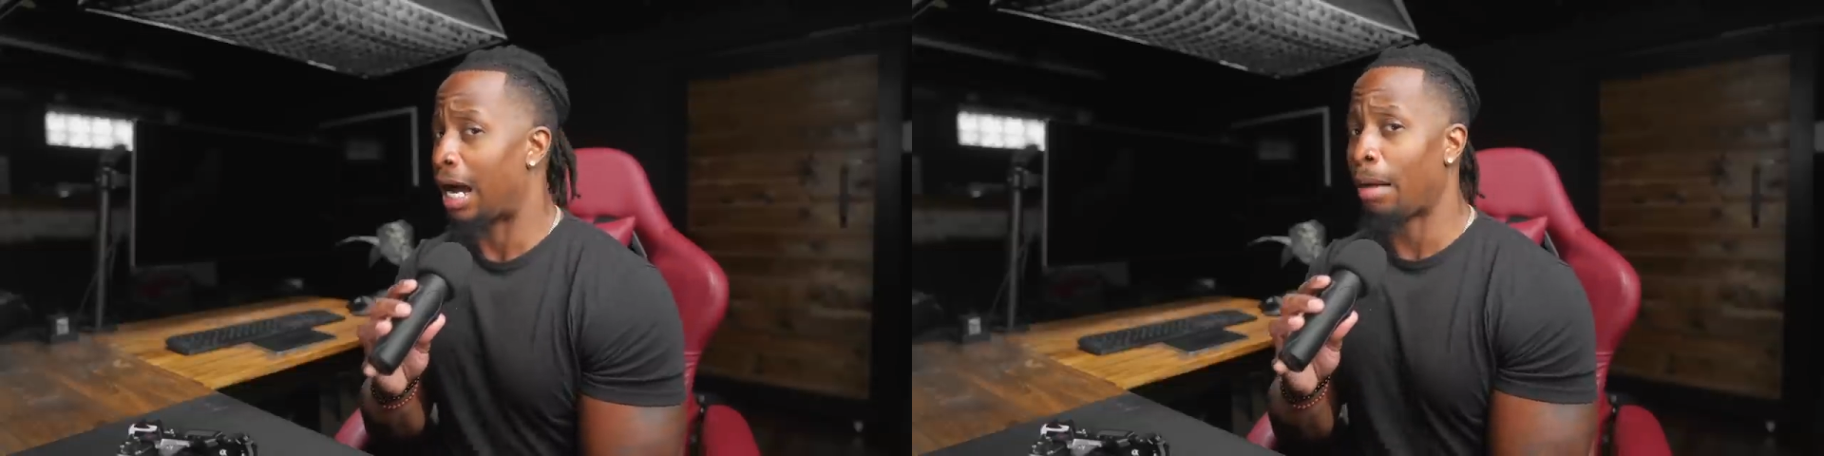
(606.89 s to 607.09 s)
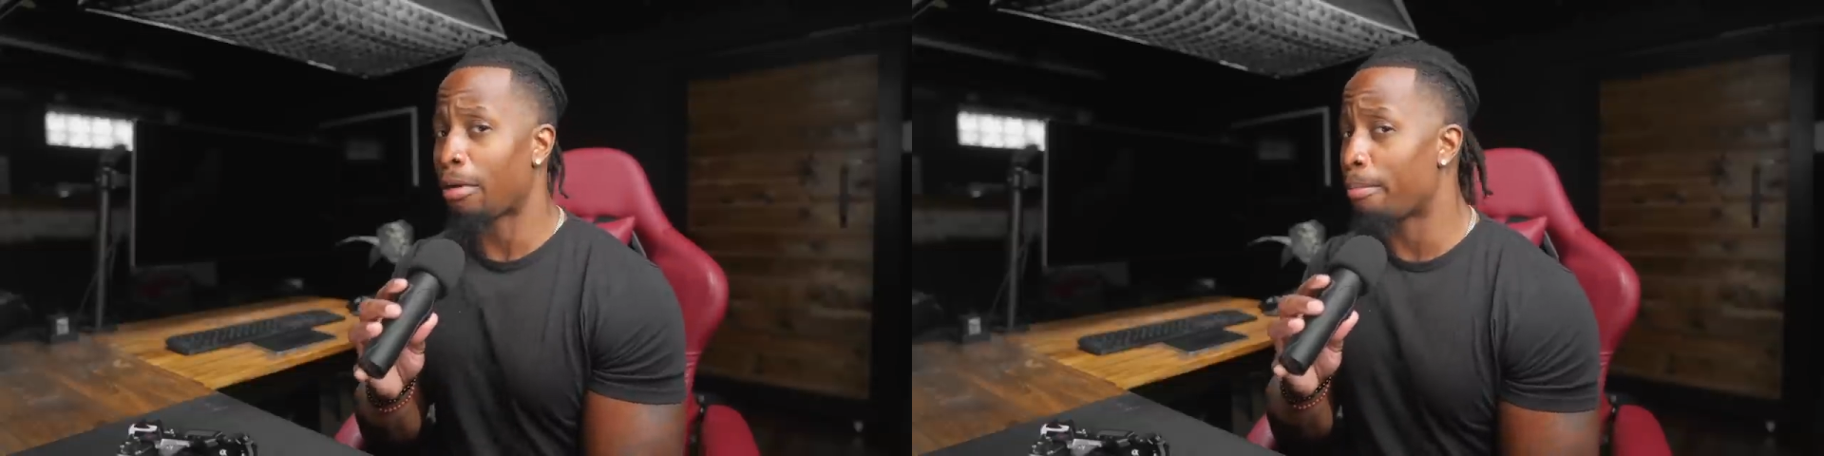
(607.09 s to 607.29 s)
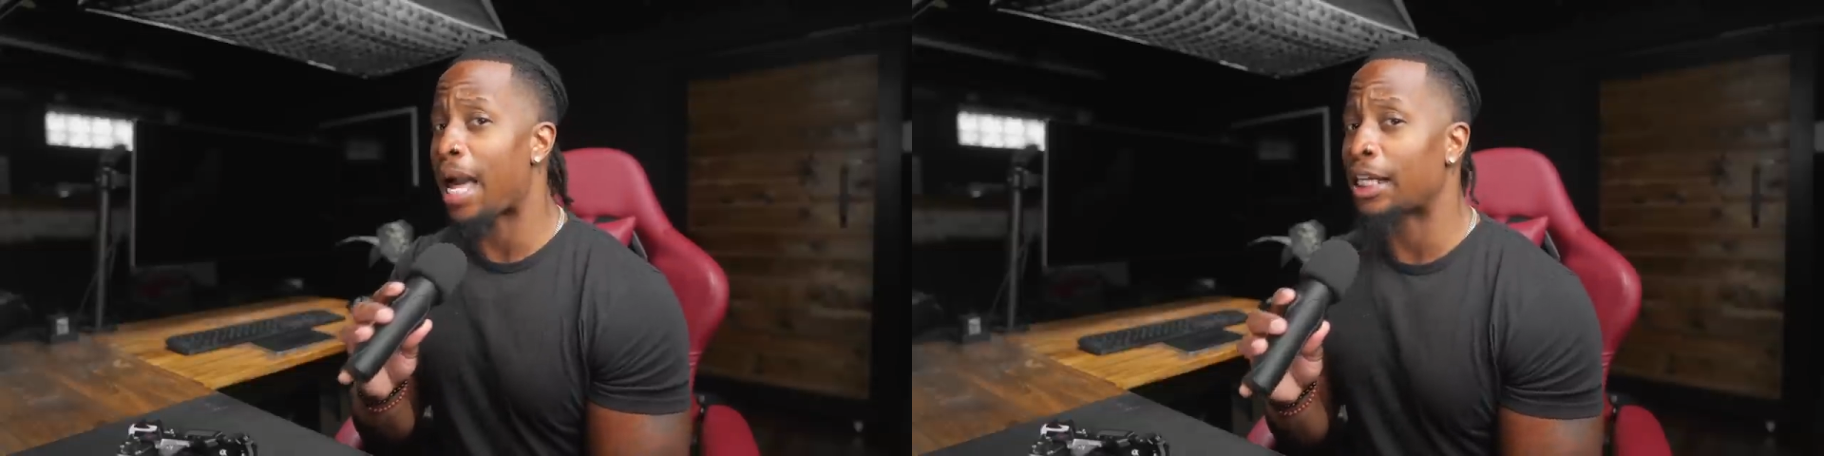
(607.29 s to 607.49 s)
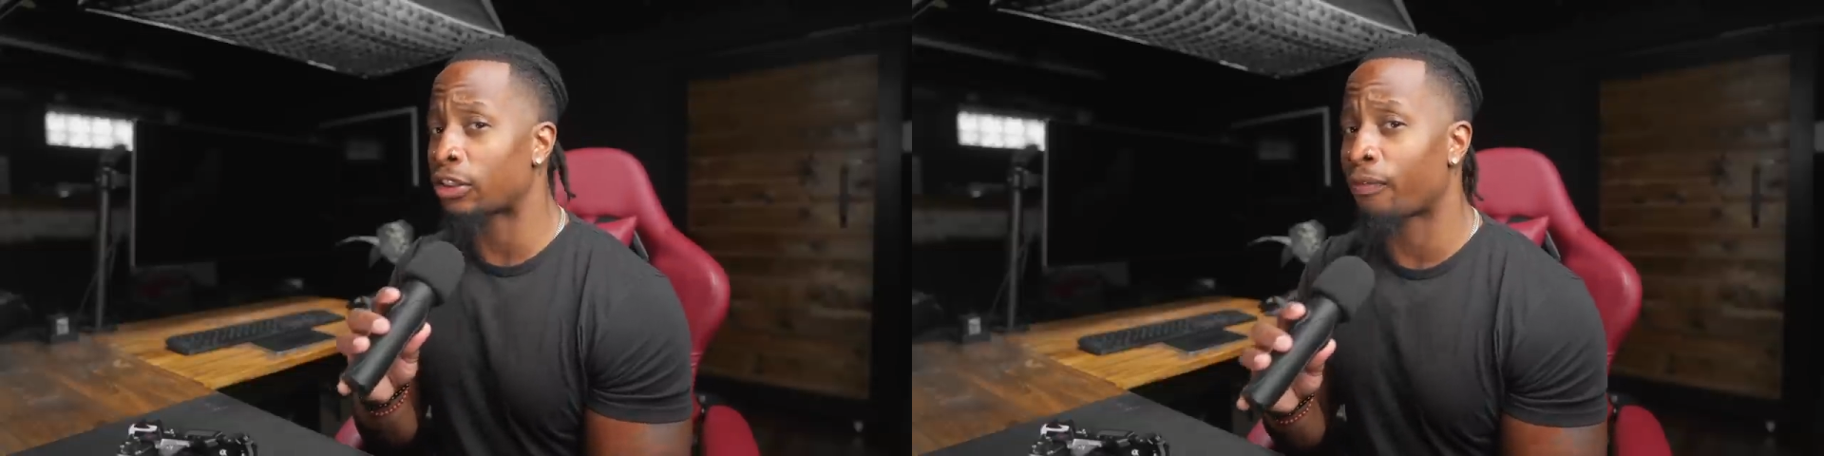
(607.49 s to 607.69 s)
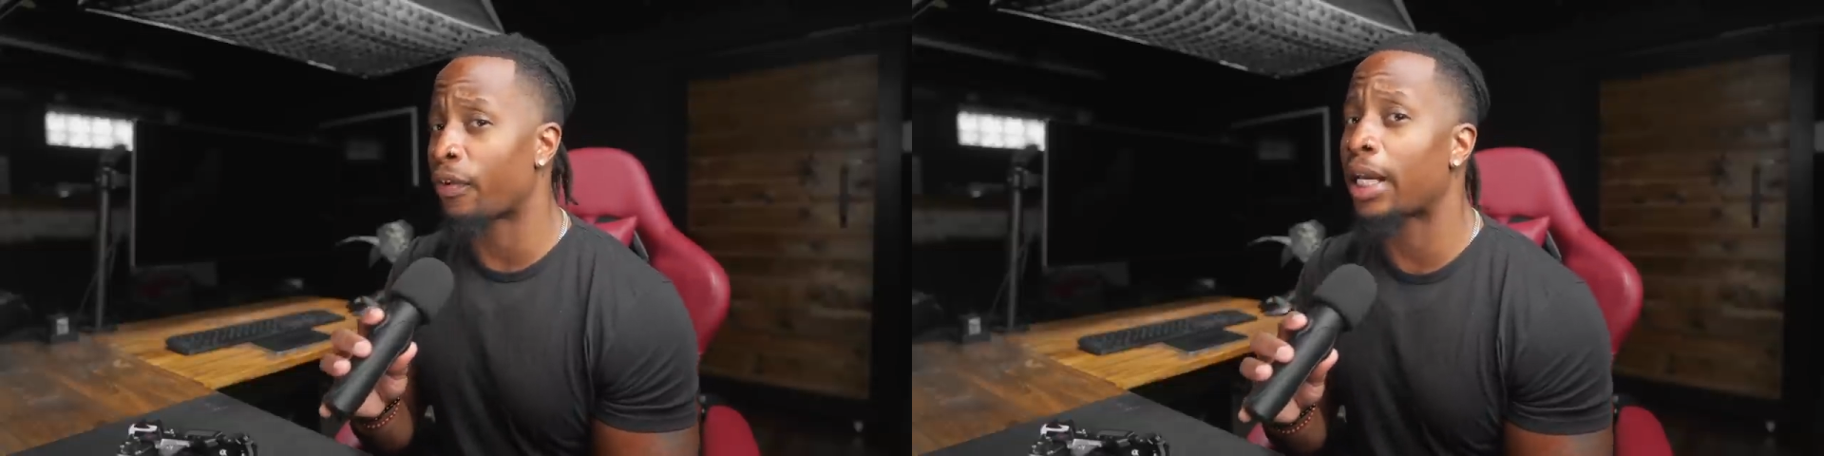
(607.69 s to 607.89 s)
I'm the
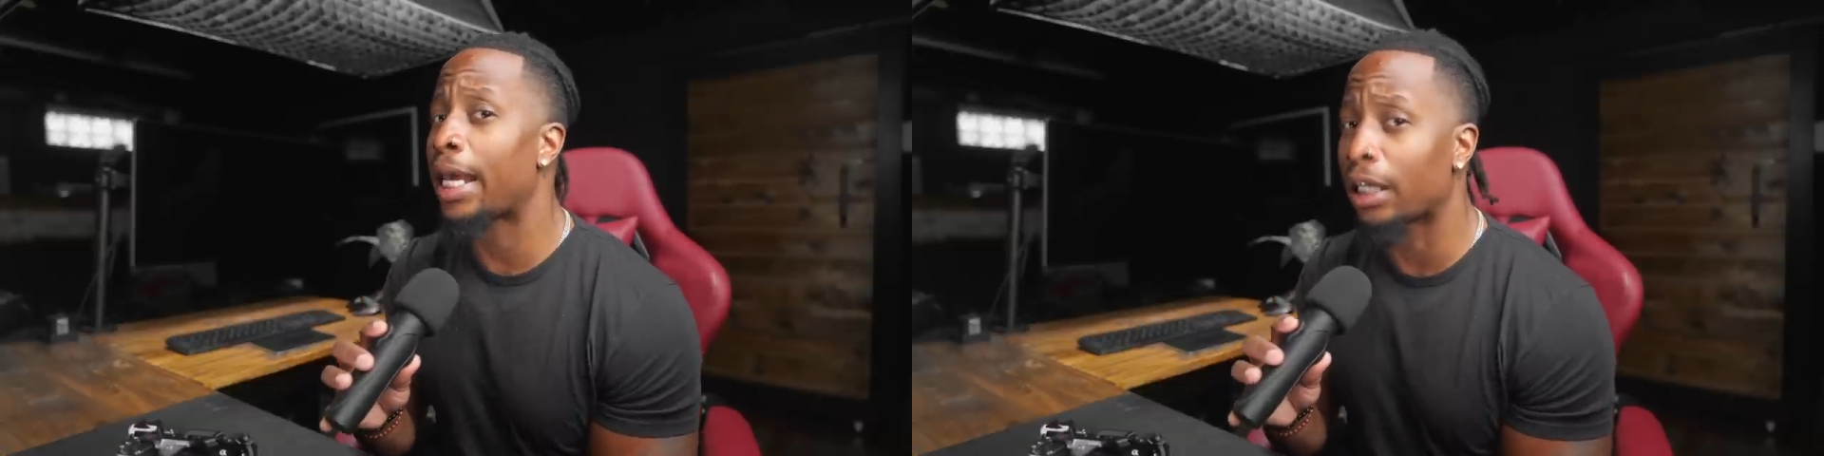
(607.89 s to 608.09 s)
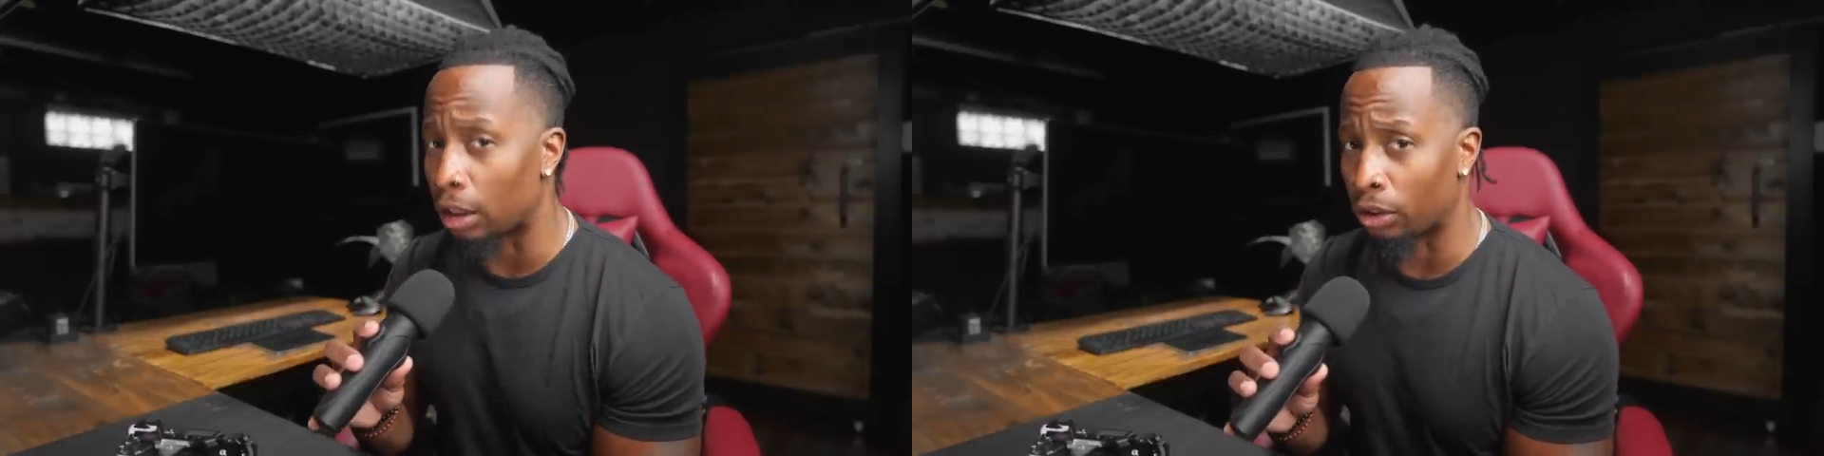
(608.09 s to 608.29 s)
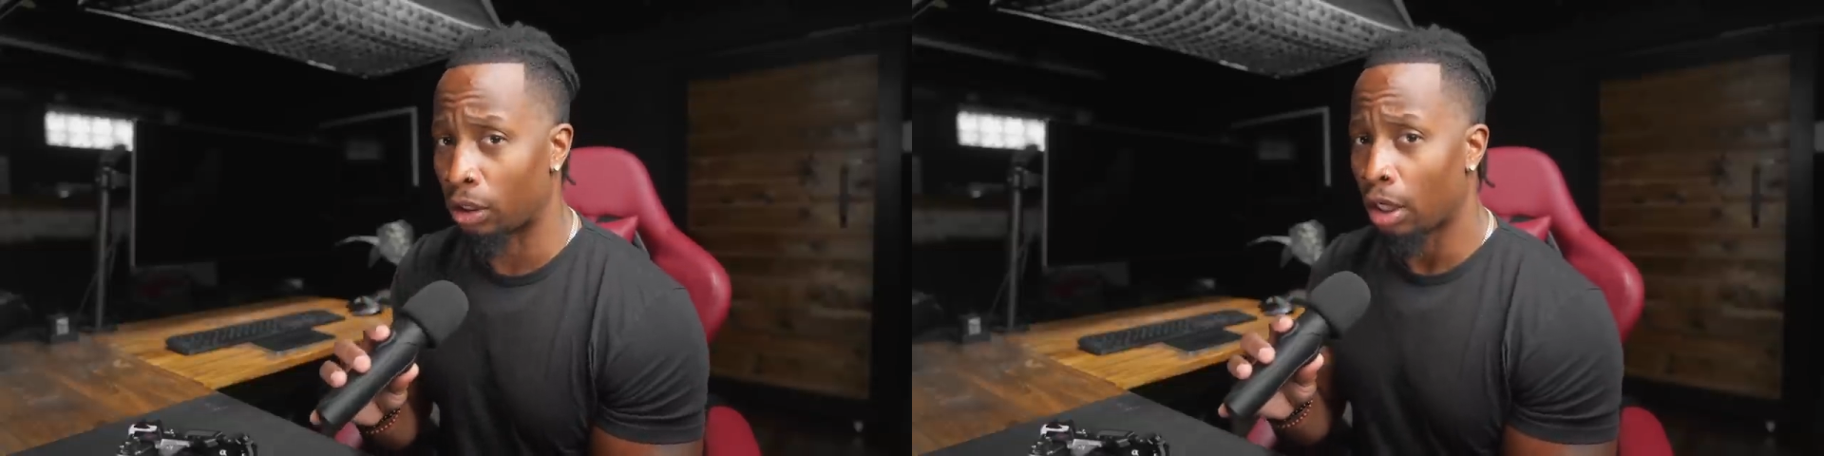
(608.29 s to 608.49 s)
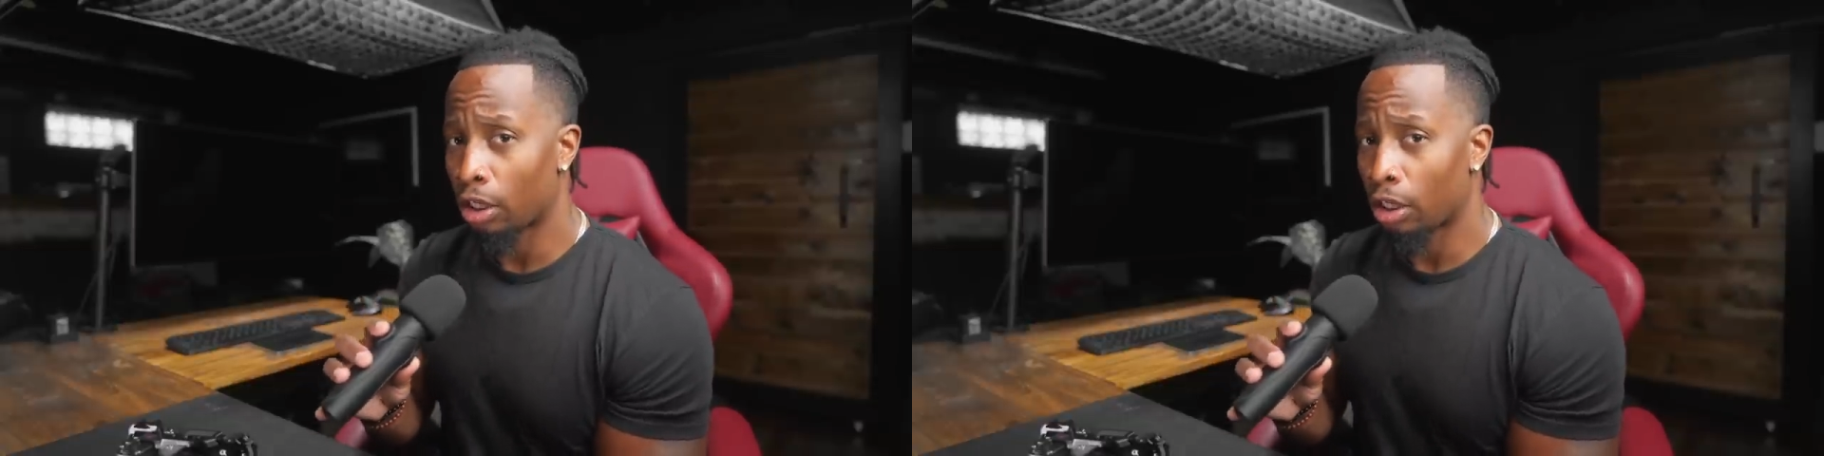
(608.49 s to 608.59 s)
master finangler